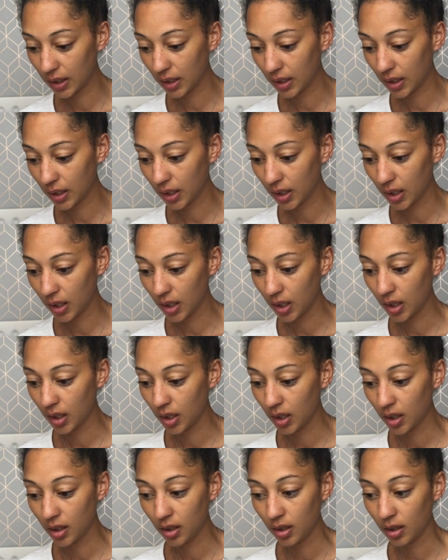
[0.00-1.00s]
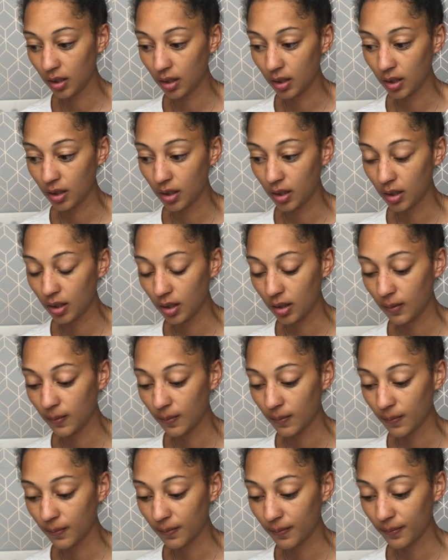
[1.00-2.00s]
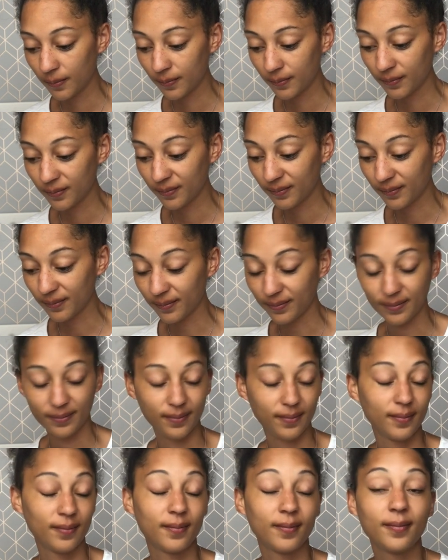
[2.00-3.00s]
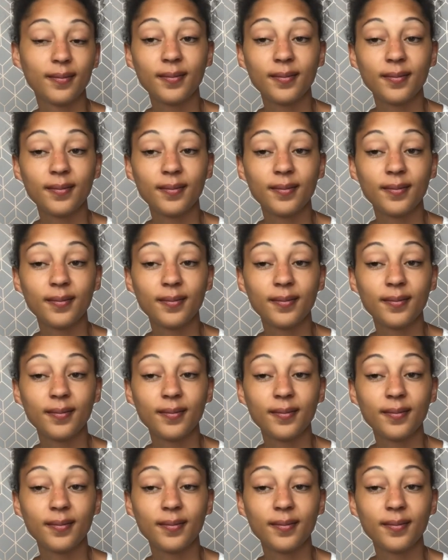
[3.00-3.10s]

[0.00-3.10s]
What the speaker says: Nobody speaks.